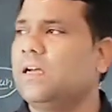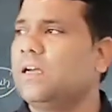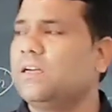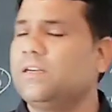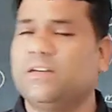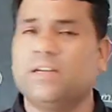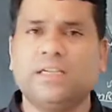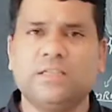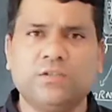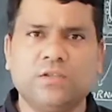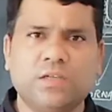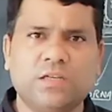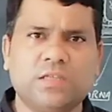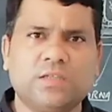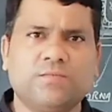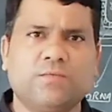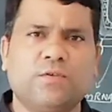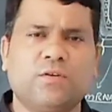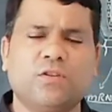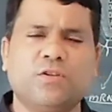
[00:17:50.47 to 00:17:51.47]

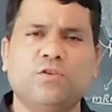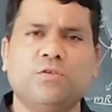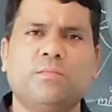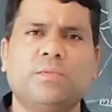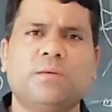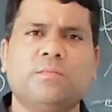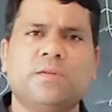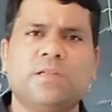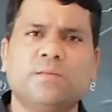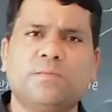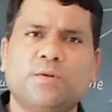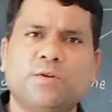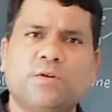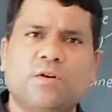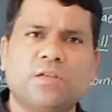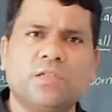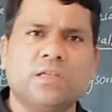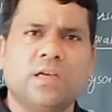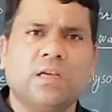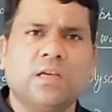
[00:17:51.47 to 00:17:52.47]
dangerous for the human beings,
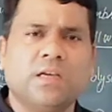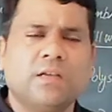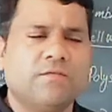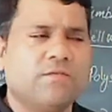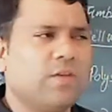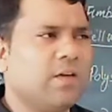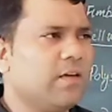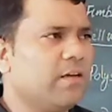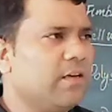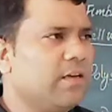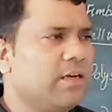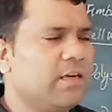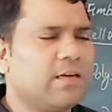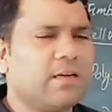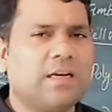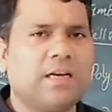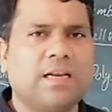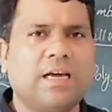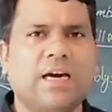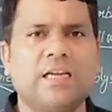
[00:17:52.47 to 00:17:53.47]
because they create
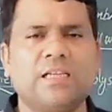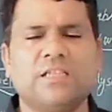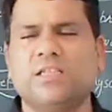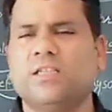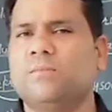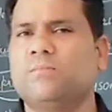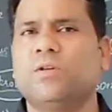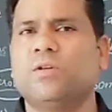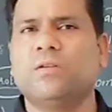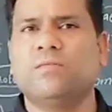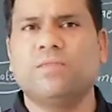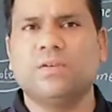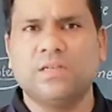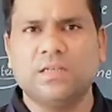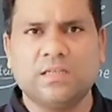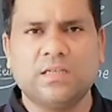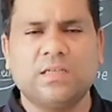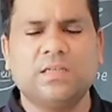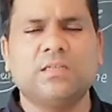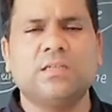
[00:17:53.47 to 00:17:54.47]
a large number of
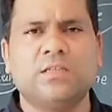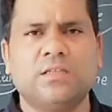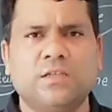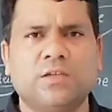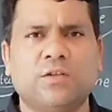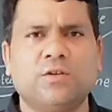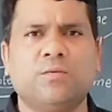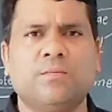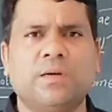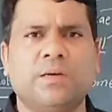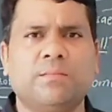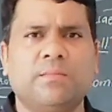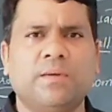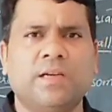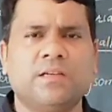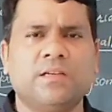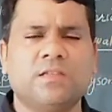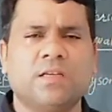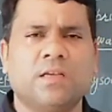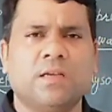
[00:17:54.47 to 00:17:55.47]
diseases in human
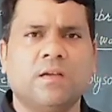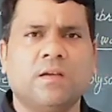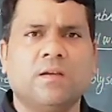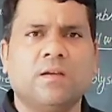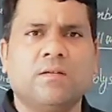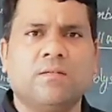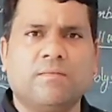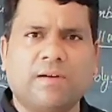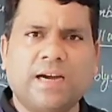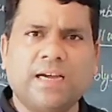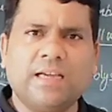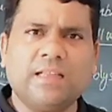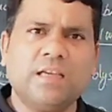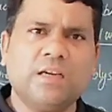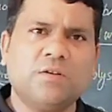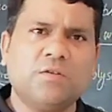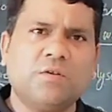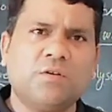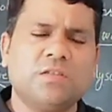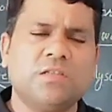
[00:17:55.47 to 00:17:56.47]
beings. Why
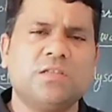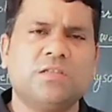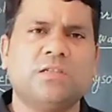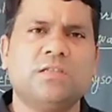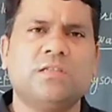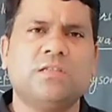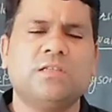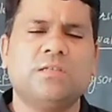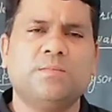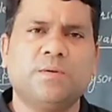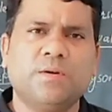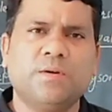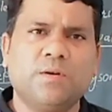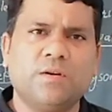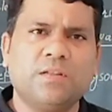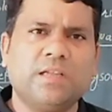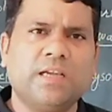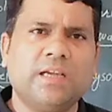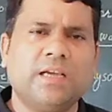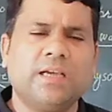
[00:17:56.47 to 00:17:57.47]
they causes disease?
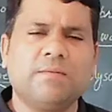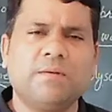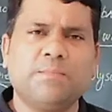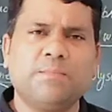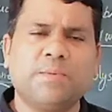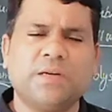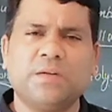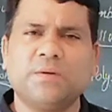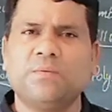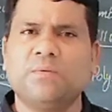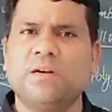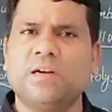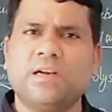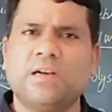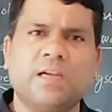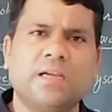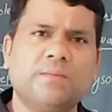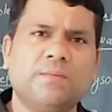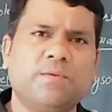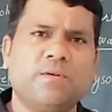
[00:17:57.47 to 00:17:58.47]
Because they have a particular
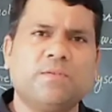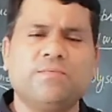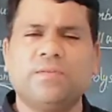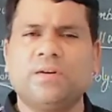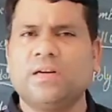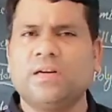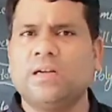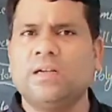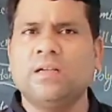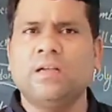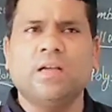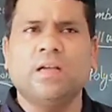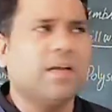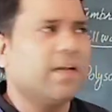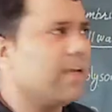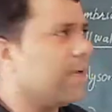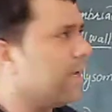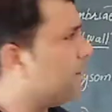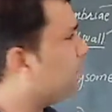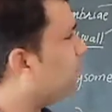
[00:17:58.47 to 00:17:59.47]
type of a
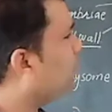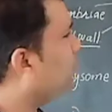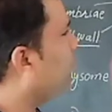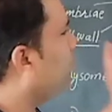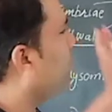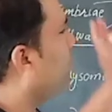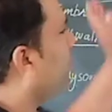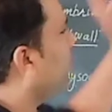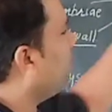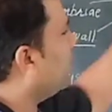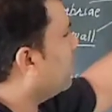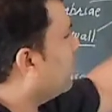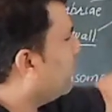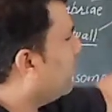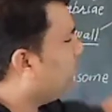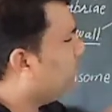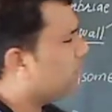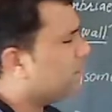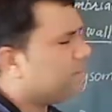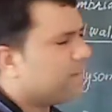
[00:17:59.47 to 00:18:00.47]
capsule. They are
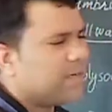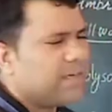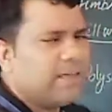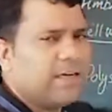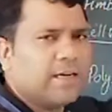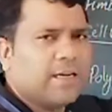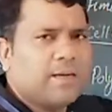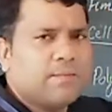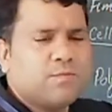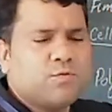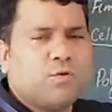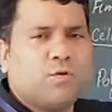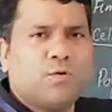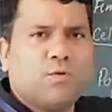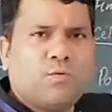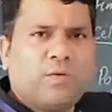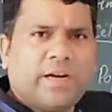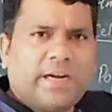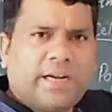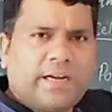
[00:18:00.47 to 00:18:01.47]
covered by a capsule.
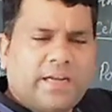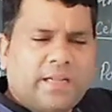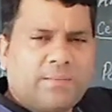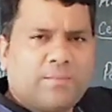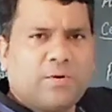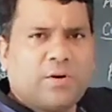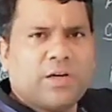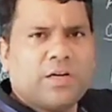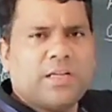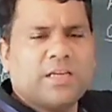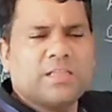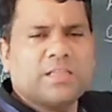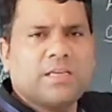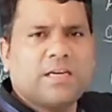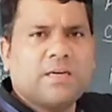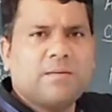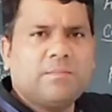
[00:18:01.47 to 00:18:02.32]
No antibiotics can